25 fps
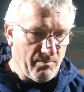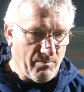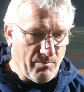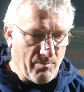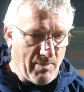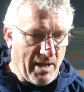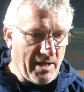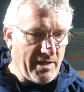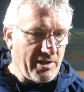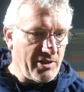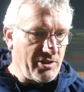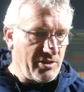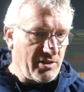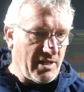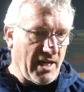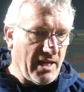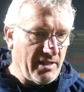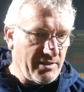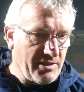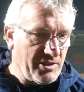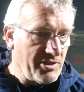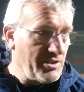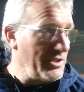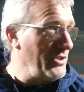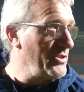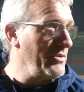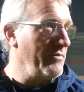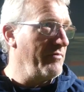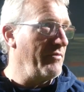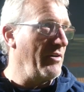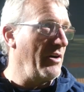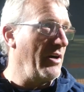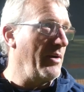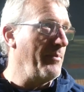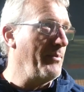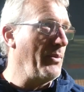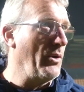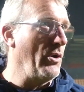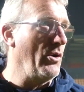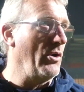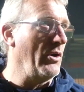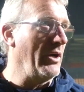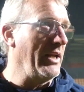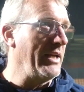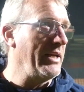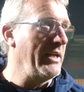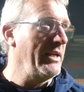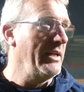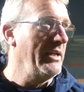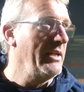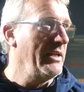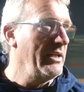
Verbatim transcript: managed that decision very poorly.